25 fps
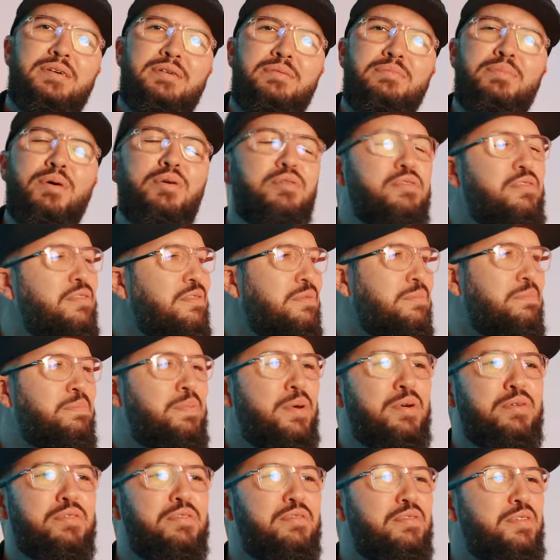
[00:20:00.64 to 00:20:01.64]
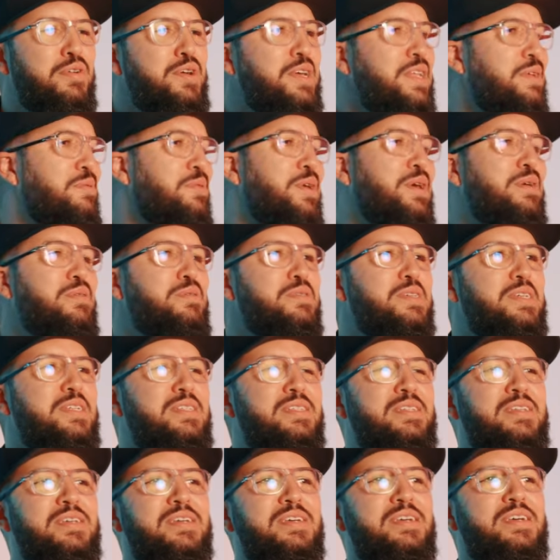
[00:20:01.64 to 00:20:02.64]
Paul's, Paul's looking around
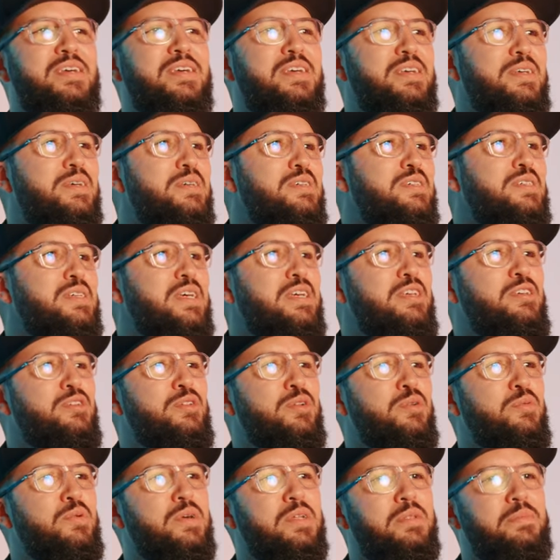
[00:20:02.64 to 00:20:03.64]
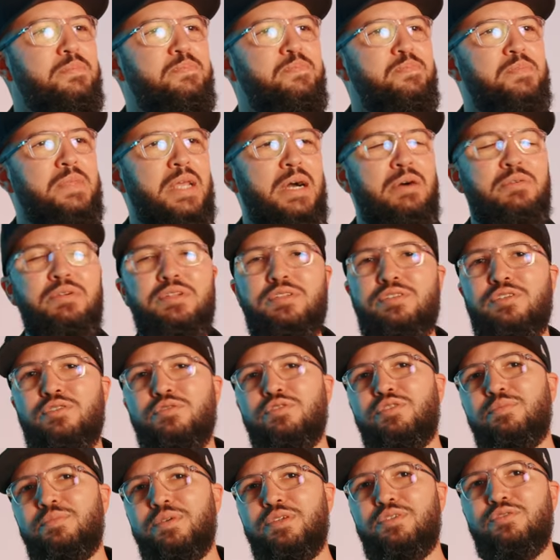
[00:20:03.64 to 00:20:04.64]
and saying, you know what? I want to
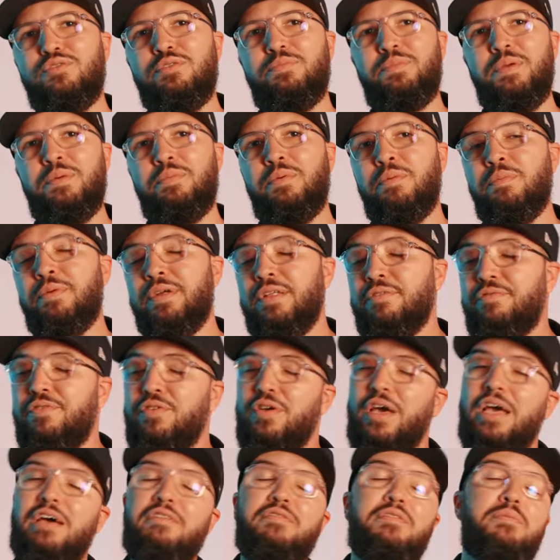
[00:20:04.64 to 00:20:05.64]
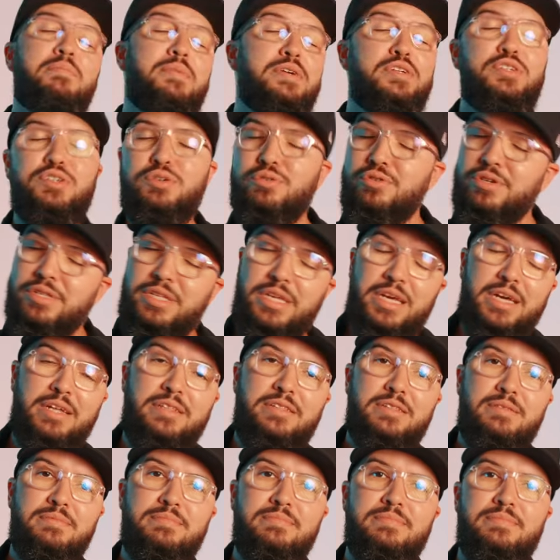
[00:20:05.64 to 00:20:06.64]
talk to mature people, but if you haven't matured yet,
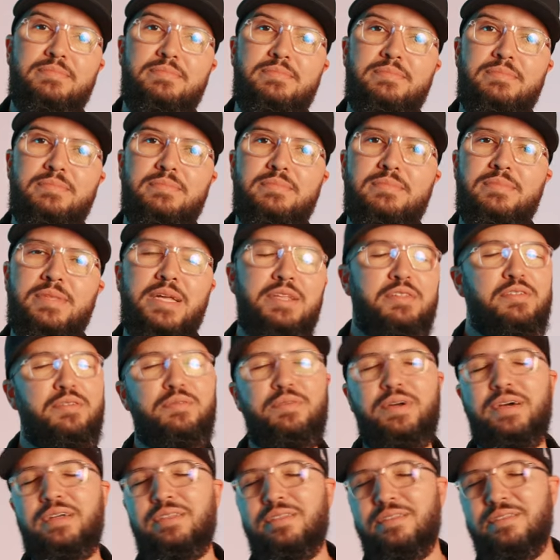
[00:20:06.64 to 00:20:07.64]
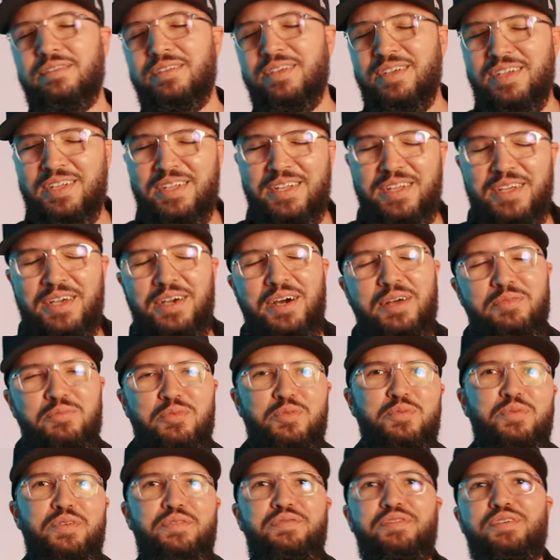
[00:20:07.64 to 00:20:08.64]
that's all right. God
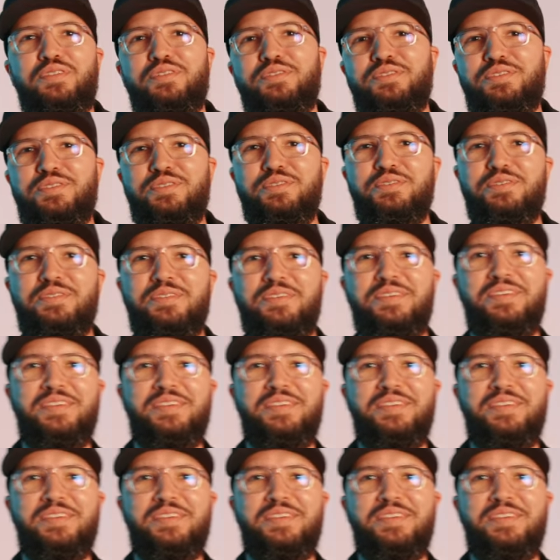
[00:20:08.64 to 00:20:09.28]
will reveal it to you.